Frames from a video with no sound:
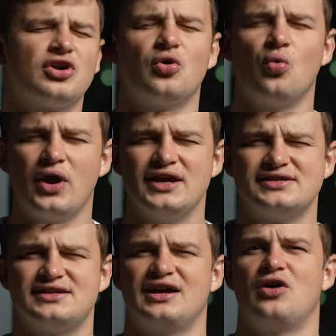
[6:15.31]
want to
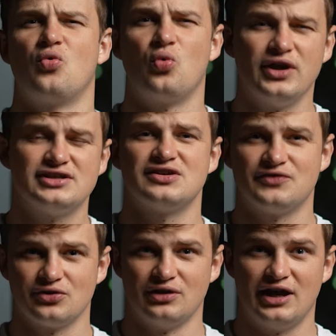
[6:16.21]
waste weeks of
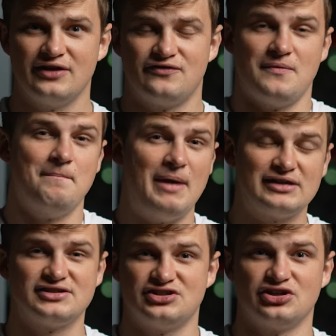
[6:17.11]
your life
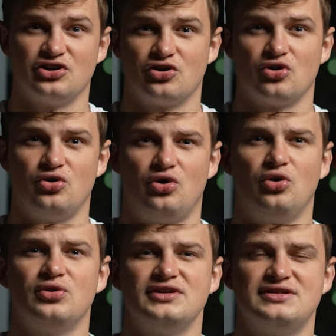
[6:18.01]
messaging a girl
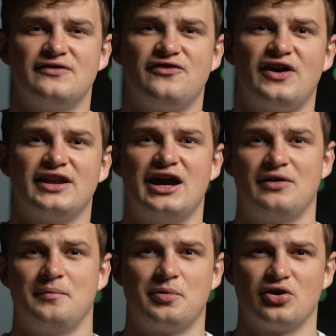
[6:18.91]
only to find
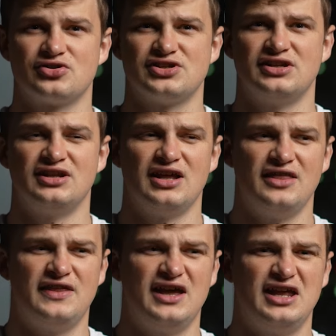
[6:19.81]
out in person
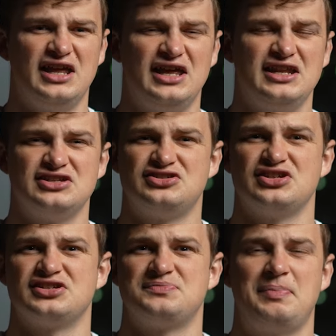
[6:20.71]
that it is
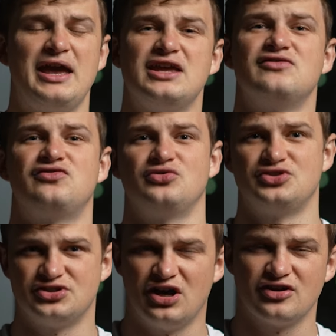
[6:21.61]
just painful
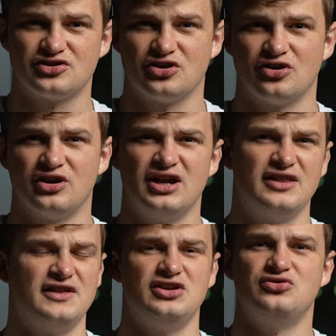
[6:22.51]
to talk to her,
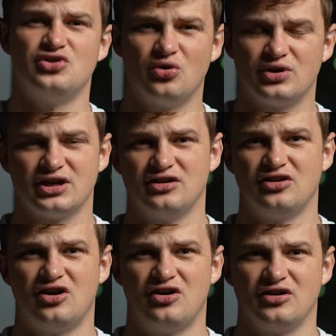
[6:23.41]
that you don't get
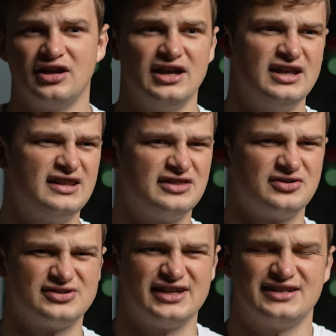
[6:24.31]
along, that
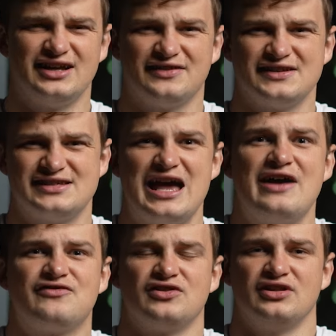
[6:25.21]
there's like not this
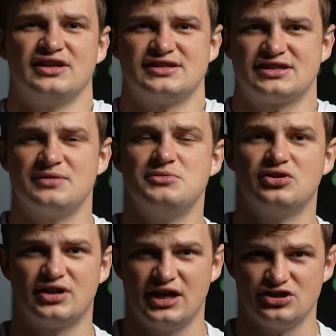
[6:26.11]
effortless
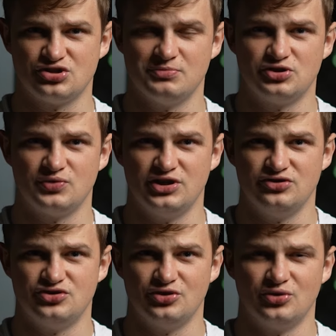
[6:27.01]
communication between you
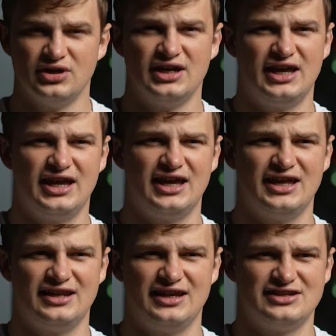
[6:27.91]
two,
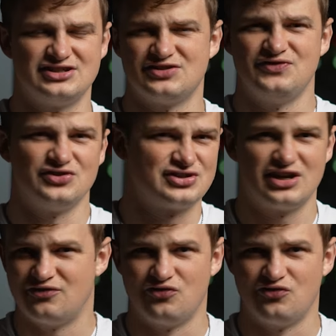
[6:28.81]
and it just feels kind of